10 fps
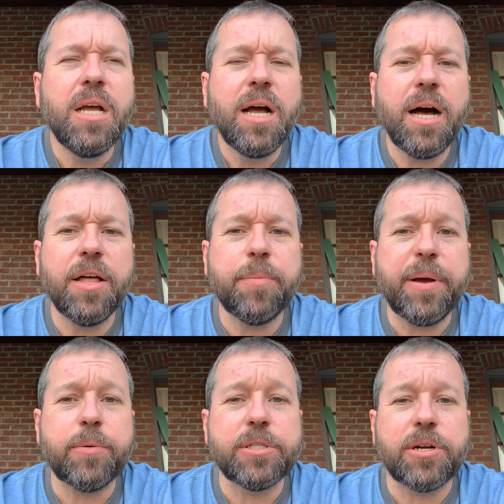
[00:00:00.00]
the
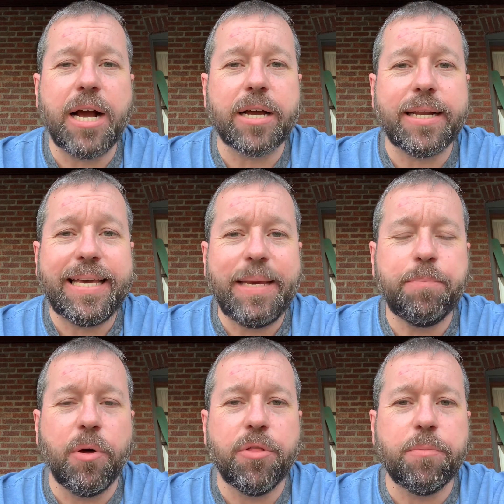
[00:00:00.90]
Penguins are not going to
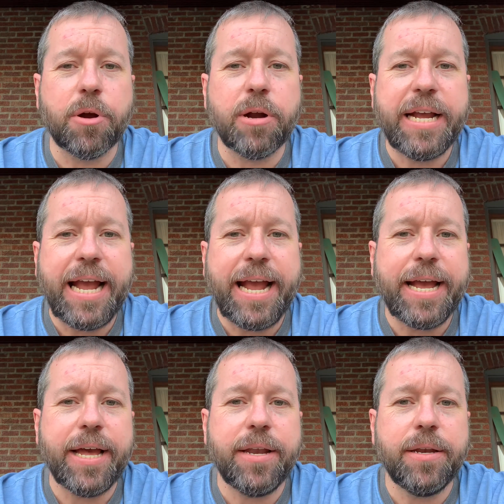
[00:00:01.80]
keep both Murray
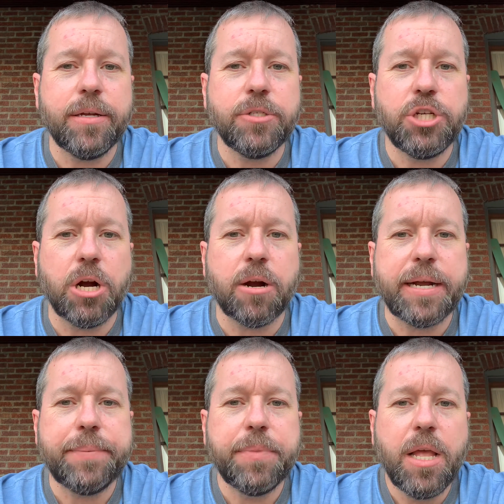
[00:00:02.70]
and
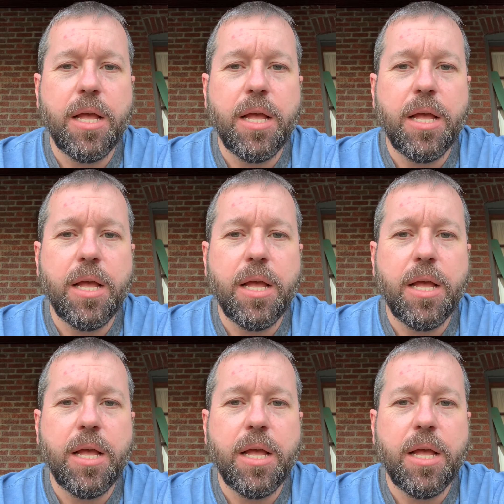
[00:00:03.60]
Jarry.